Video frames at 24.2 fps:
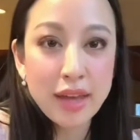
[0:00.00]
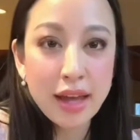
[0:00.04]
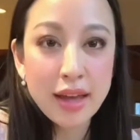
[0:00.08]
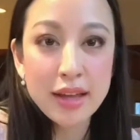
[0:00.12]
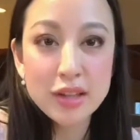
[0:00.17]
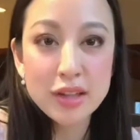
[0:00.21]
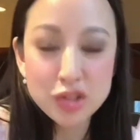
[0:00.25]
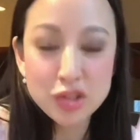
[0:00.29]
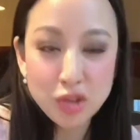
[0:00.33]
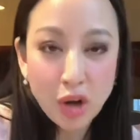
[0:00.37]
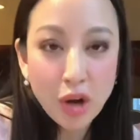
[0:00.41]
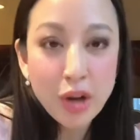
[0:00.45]

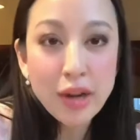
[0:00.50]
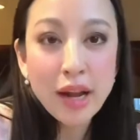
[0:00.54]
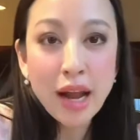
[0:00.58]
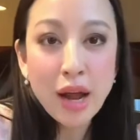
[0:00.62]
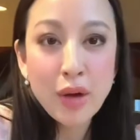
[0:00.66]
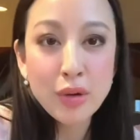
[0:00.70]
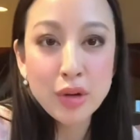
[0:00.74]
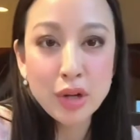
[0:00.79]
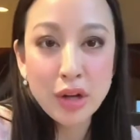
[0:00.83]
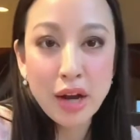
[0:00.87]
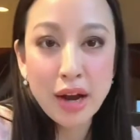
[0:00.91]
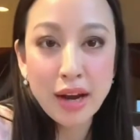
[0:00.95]
start
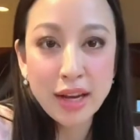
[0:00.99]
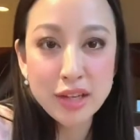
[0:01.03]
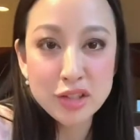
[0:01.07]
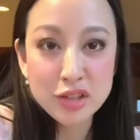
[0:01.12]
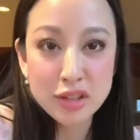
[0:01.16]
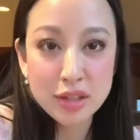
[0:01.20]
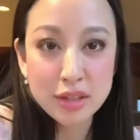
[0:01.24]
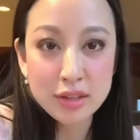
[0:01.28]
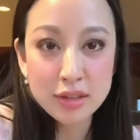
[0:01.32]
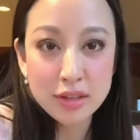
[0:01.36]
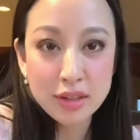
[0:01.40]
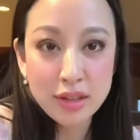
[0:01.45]
out your
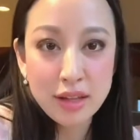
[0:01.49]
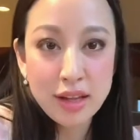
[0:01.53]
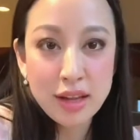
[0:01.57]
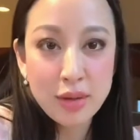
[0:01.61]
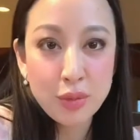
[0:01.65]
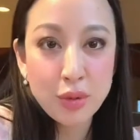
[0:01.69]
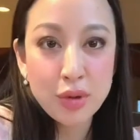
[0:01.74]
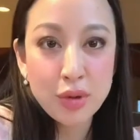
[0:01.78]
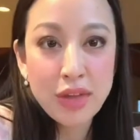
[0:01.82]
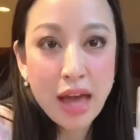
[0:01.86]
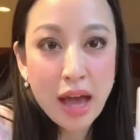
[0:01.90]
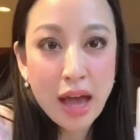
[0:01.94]
hygiene
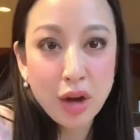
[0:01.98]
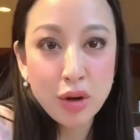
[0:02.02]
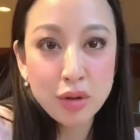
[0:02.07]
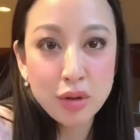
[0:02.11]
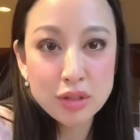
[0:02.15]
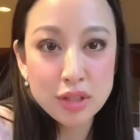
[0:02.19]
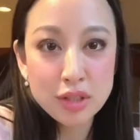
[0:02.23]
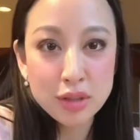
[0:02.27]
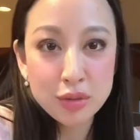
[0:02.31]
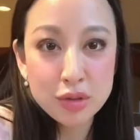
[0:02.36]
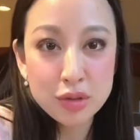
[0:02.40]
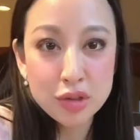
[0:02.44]

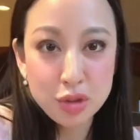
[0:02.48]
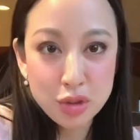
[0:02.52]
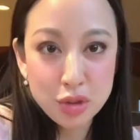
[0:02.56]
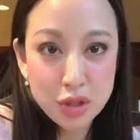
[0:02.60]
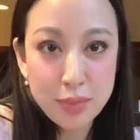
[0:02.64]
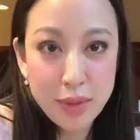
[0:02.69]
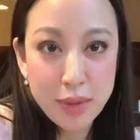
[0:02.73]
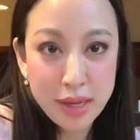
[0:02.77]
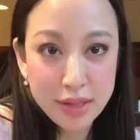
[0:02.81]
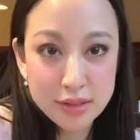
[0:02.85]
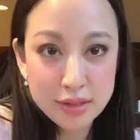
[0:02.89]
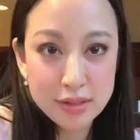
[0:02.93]
without
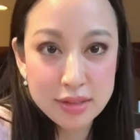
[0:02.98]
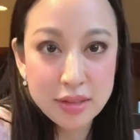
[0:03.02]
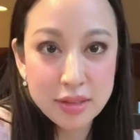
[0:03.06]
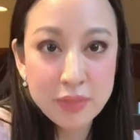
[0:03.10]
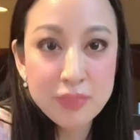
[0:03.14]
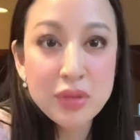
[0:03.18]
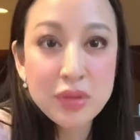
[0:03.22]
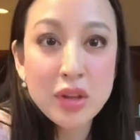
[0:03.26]
toothpaste.